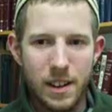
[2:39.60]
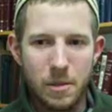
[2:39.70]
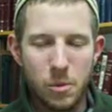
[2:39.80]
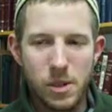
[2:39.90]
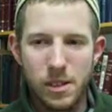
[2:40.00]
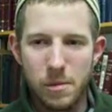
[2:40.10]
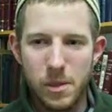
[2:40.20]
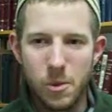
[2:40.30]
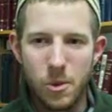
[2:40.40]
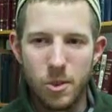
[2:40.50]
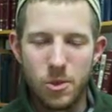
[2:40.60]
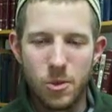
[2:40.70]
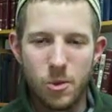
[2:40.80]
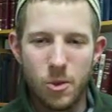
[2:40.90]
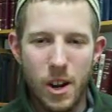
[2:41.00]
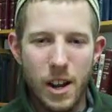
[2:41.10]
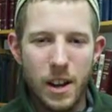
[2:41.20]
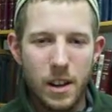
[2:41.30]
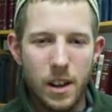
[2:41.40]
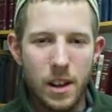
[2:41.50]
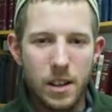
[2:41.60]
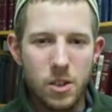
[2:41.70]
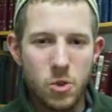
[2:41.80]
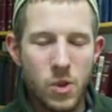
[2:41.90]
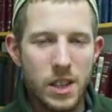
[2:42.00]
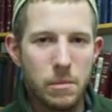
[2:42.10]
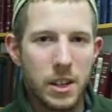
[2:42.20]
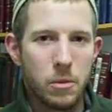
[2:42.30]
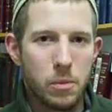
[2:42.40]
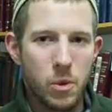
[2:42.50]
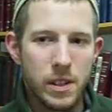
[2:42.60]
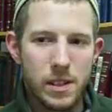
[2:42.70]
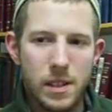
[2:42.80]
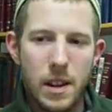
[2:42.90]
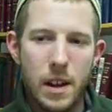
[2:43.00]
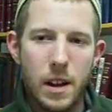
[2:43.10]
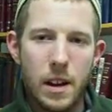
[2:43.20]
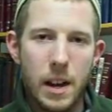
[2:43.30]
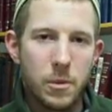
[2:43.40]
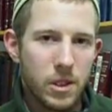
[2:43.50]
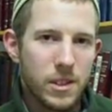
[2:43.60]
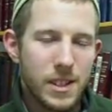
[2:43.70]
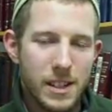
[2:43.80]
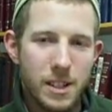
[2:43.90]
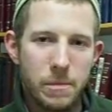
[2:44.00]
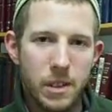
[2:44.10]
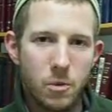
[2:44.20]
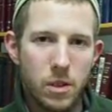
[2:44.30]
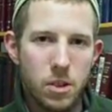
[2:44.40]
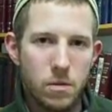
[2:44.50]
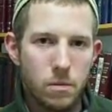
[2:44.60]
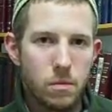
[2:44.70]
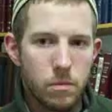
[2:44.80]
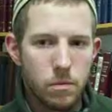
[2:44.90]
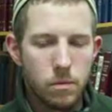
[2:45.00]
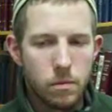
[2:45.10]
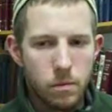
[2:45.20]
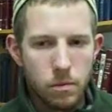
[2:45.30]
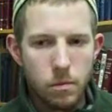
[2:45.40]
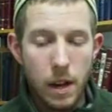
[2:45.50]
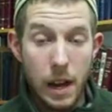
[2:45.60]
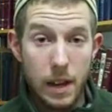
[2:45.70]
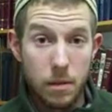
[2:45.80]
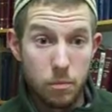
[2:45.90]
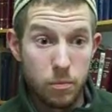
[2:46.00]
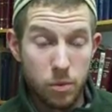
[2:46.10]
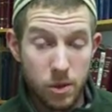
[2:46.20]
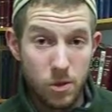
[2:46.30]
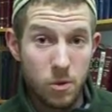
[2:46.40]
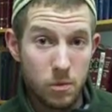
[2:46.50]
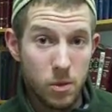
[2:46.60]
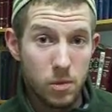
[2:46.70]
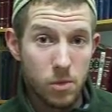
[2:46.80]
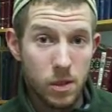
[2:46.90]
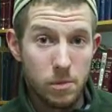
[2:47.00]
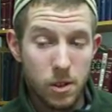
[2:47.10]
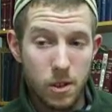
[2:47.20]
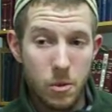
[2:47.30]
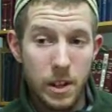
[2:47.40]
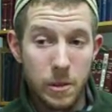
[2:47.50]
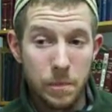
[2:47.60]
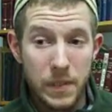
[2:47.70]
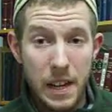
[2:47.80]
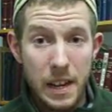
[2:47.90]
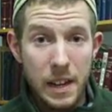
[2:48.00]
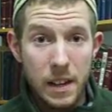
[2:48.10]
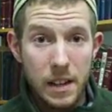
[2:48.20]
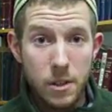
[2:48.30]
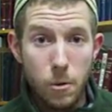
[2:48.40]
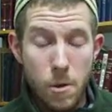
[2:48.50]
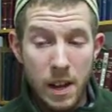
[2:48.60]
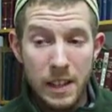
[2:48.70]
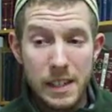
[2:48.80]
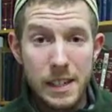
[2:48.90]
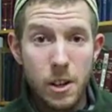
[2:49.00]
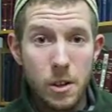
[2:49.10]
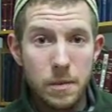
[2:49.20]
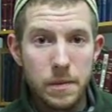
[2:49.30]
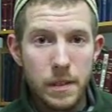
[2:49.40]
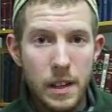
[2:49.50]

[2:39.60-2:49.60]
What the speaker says: Muslims or to strengthen my own points. I'm going to say something which I presume most Muslims are aware. In the Quran itself,